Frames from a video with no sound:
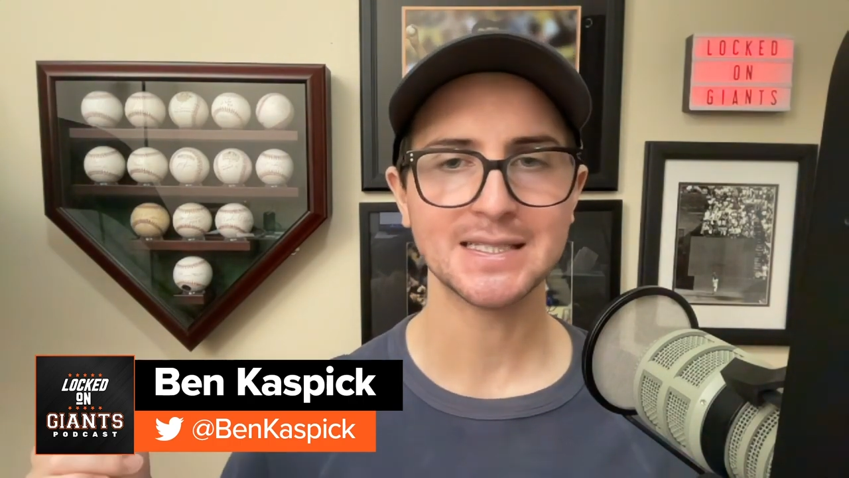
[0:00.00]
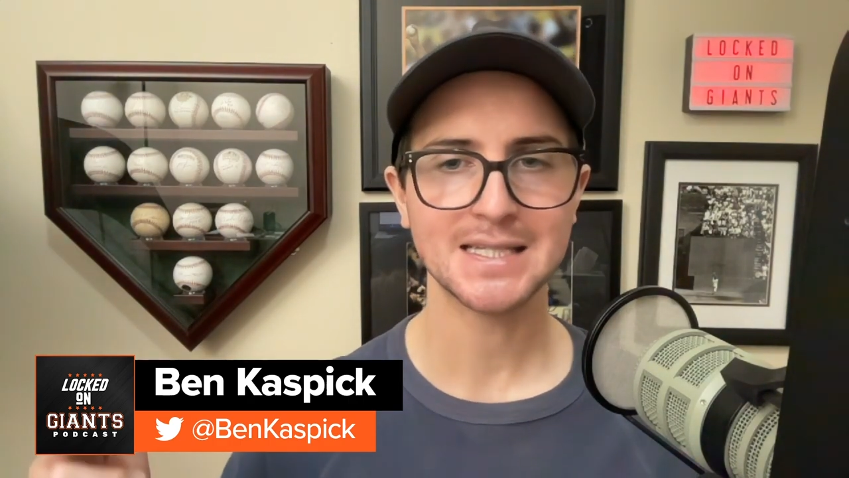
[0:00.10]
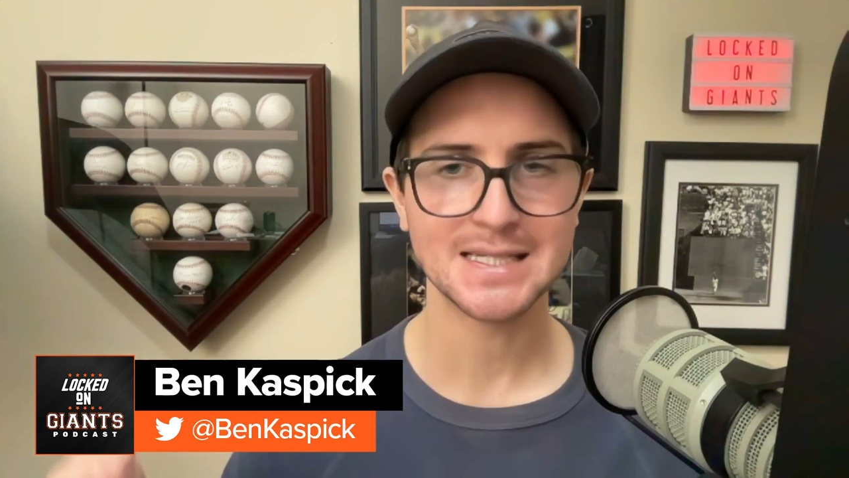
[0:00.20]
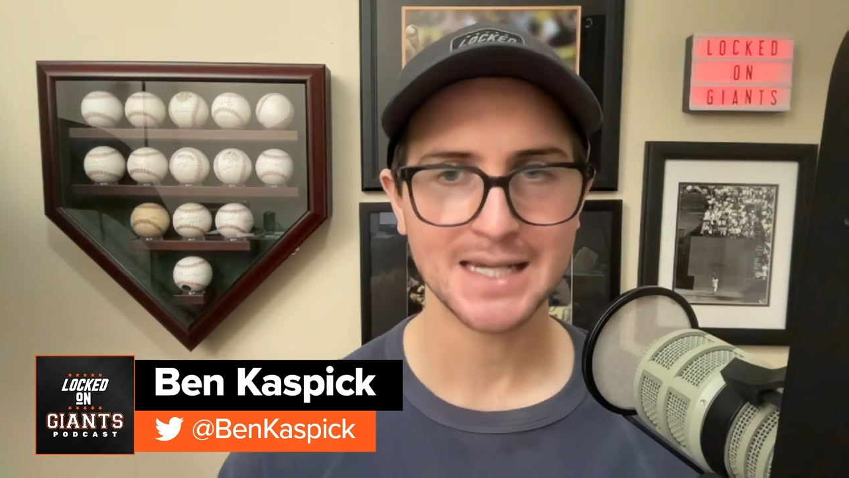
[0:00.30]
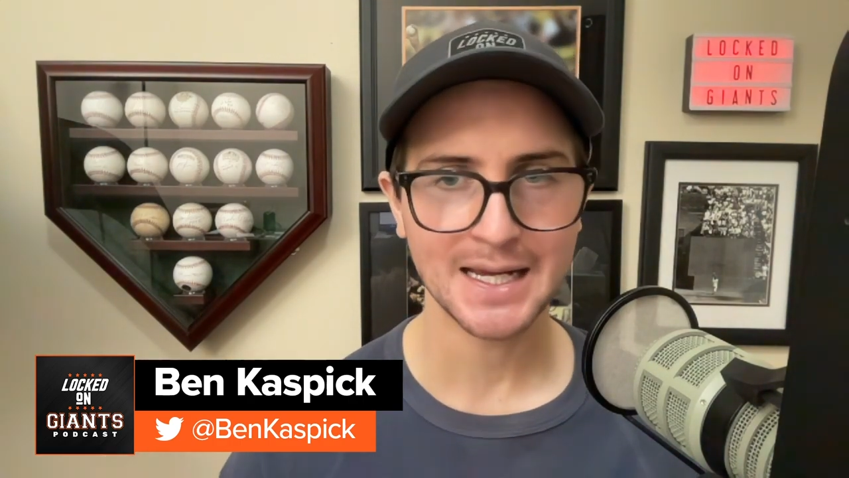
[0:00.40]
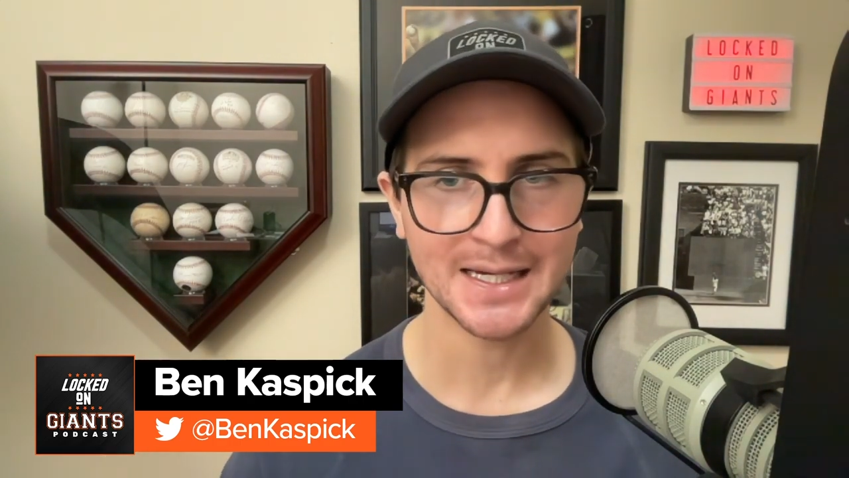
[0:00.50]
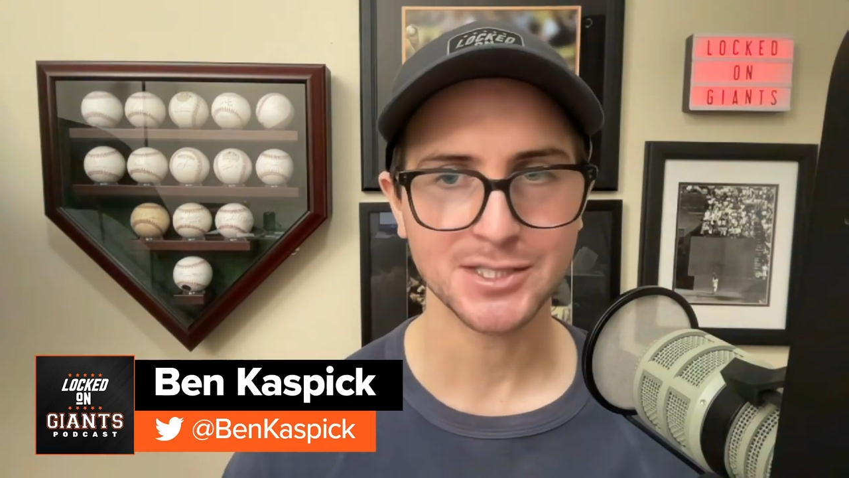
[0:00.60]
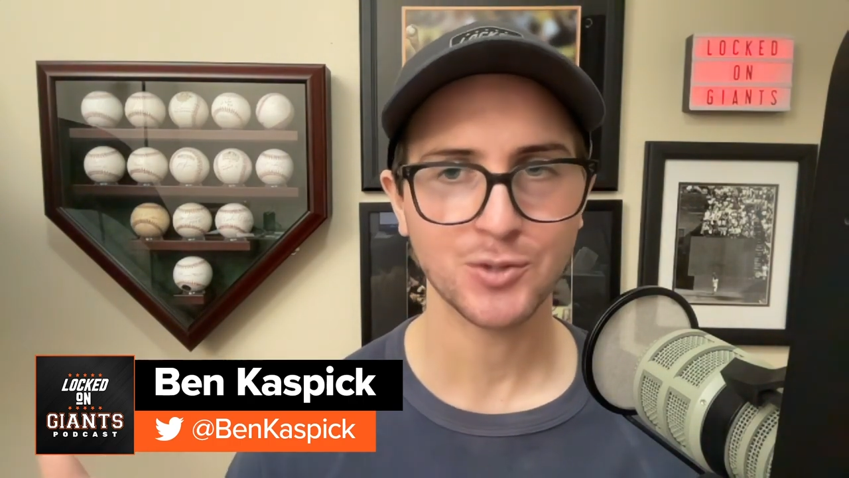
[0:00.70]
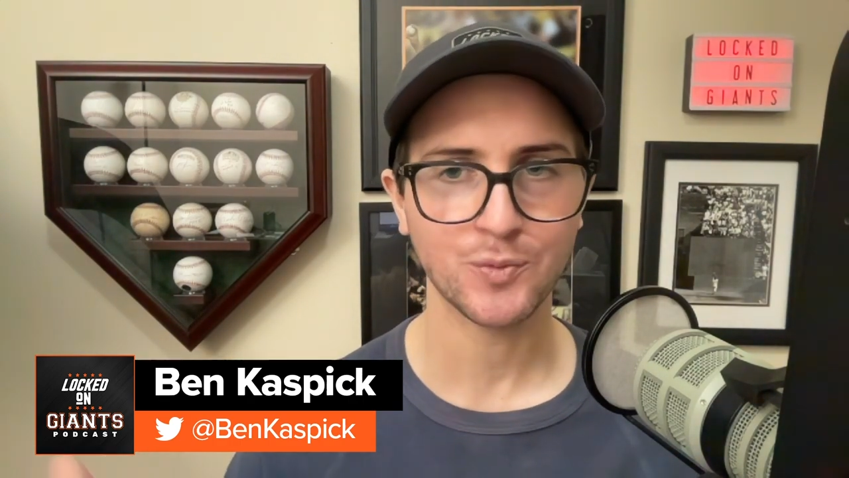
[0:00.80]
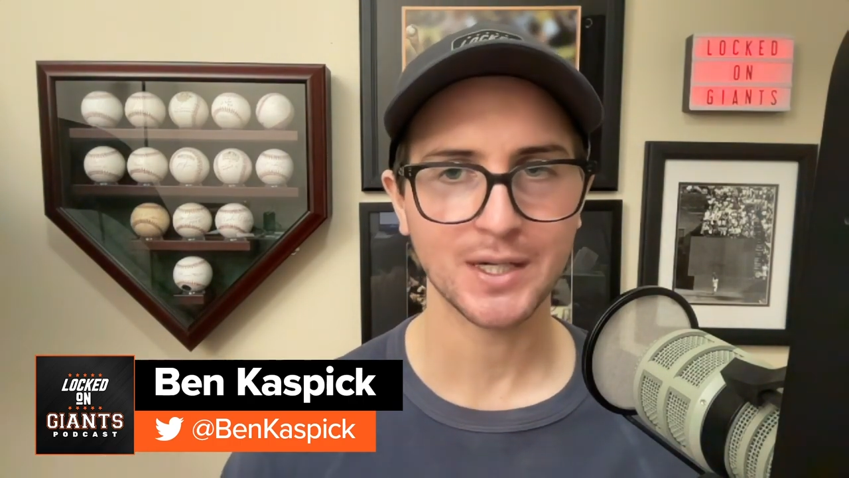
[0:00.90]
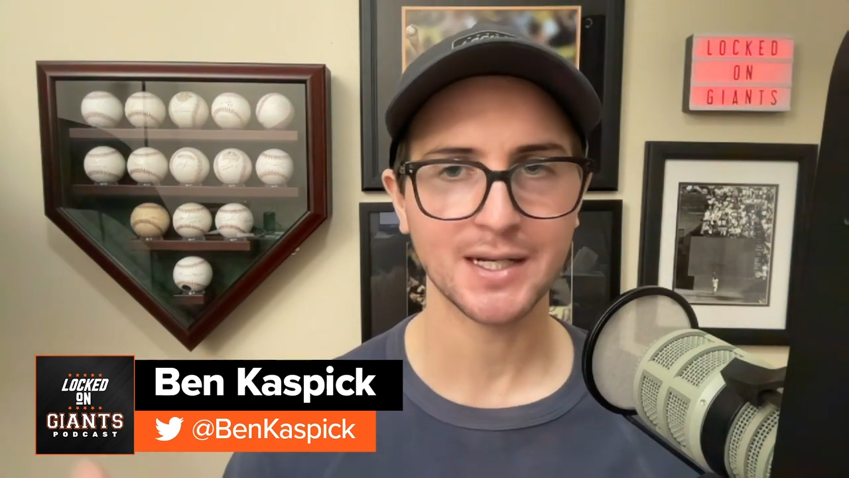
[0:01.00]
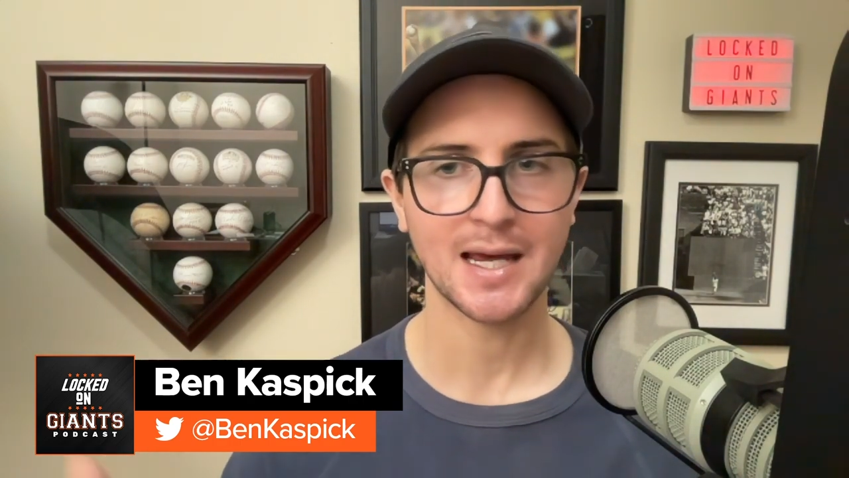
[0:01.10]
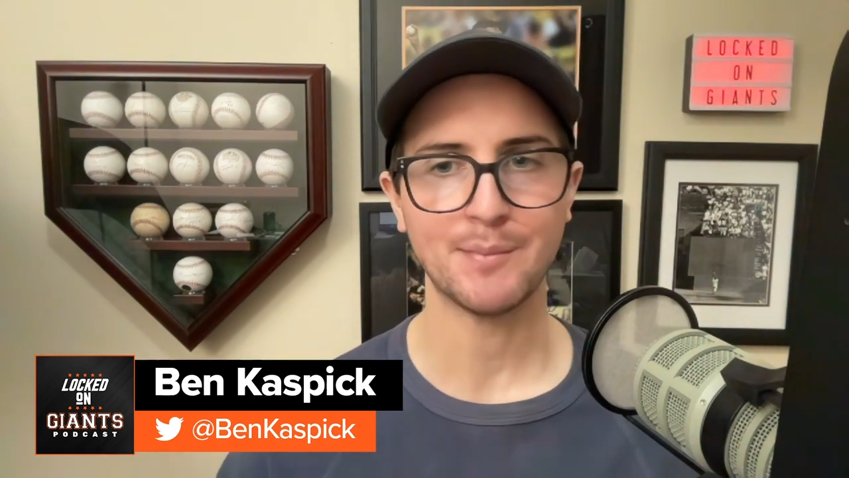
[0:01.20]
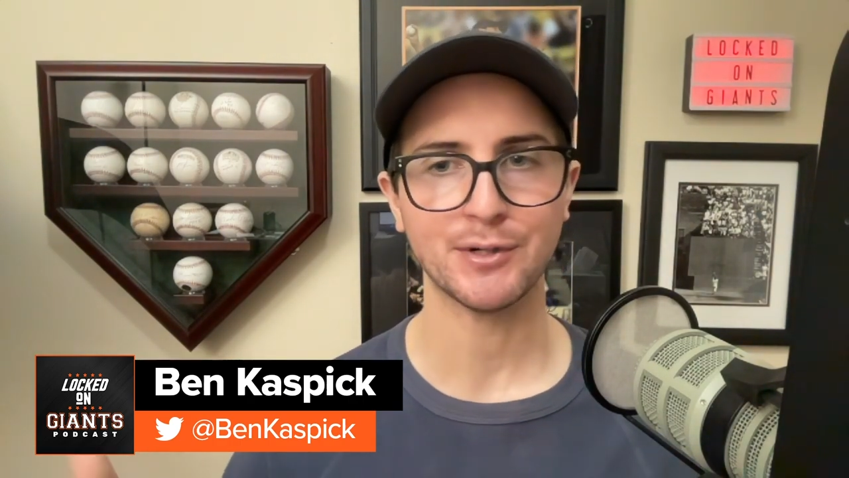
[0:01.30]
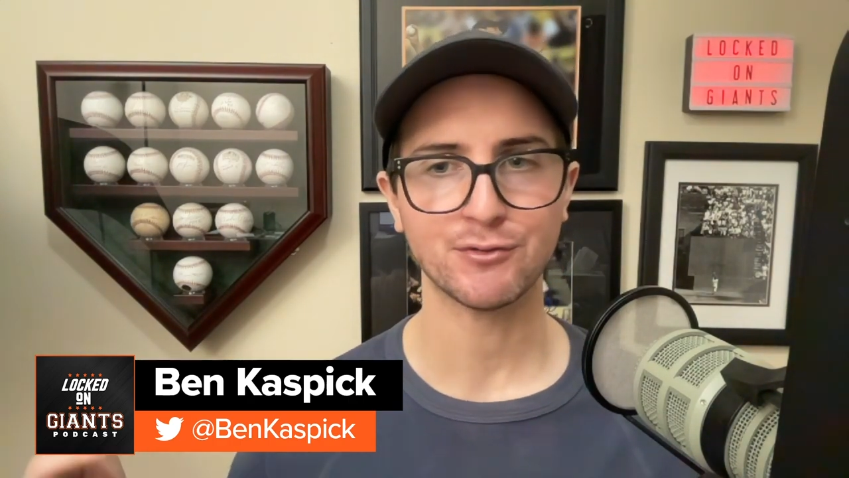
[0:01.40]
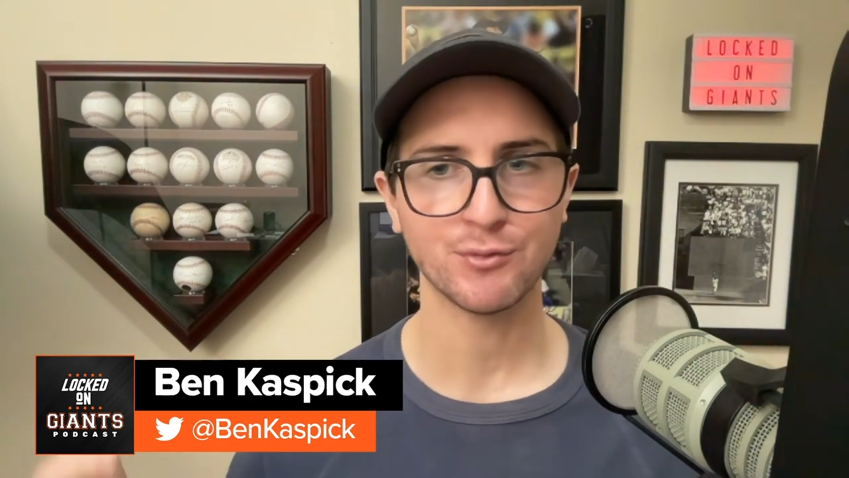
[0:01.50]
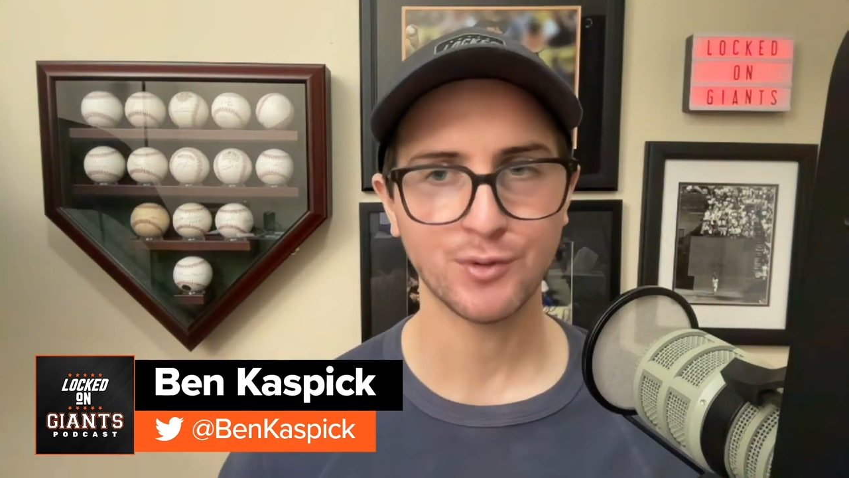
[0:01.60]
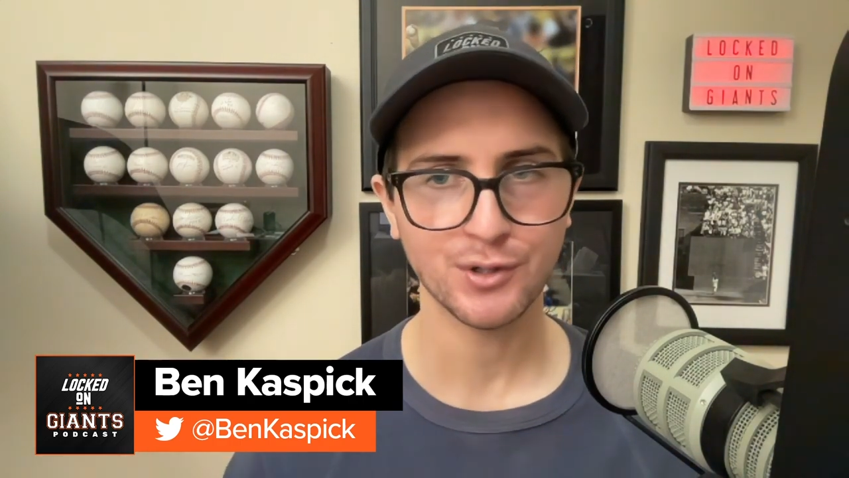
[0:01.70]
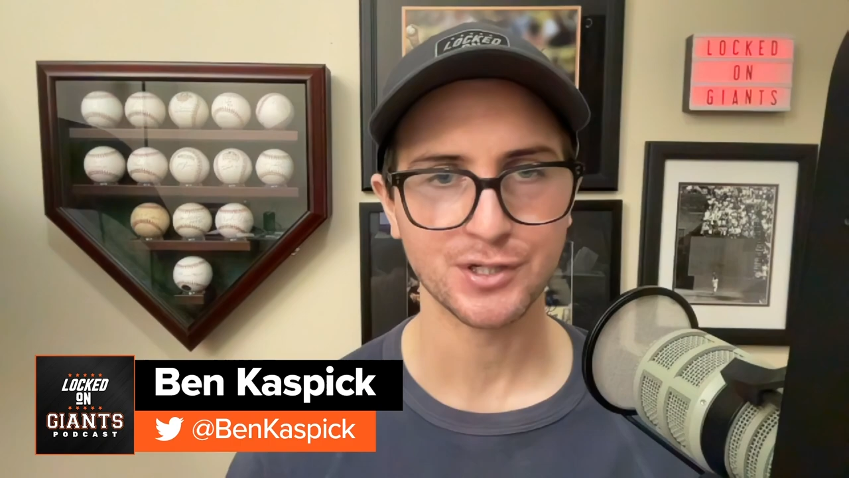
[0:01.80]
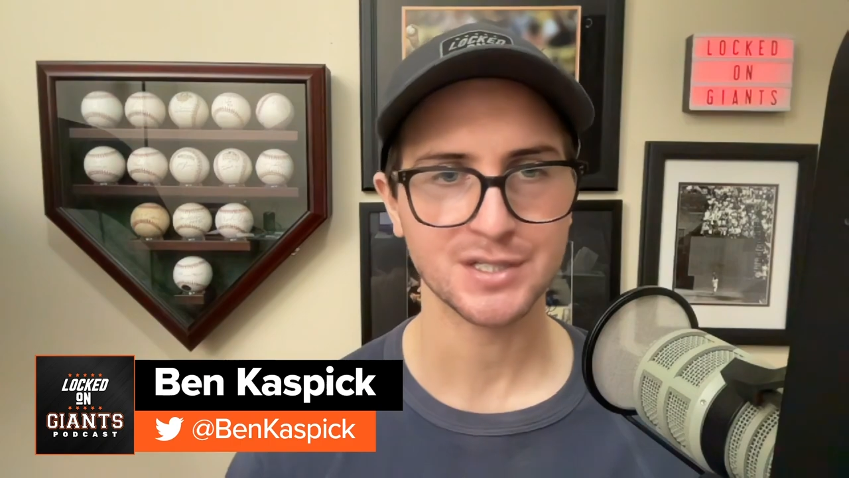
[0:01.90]
today to win epic
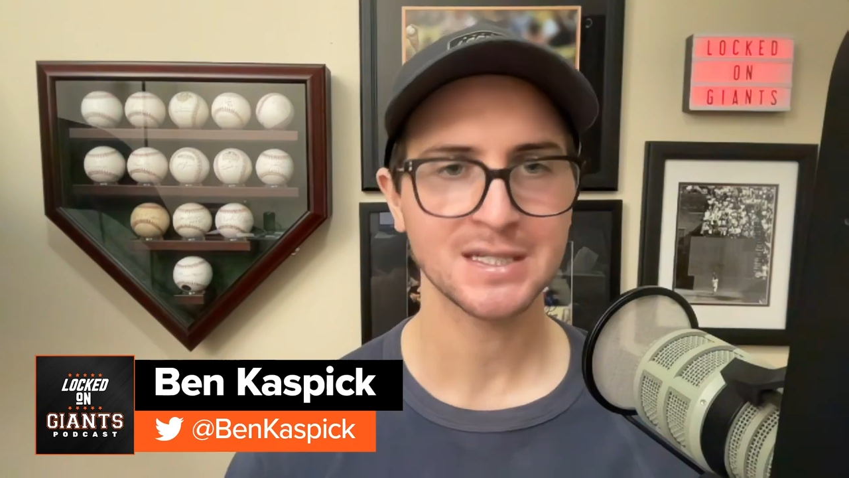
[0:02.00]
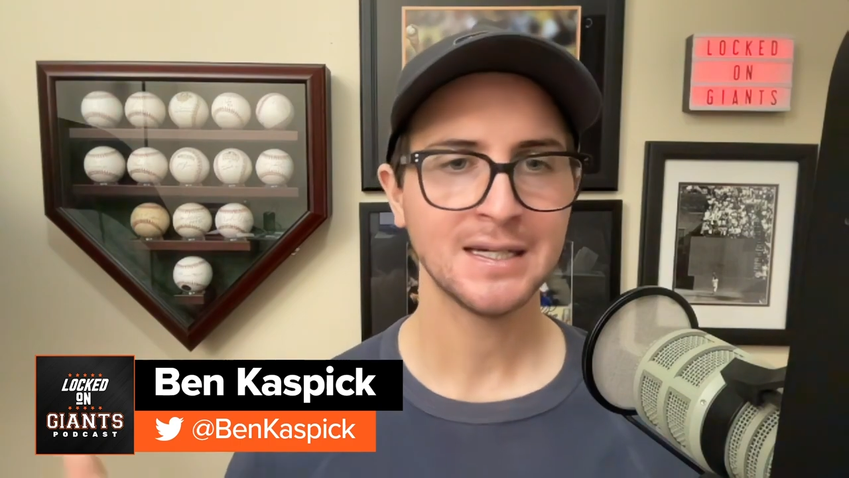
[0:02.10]
rewards.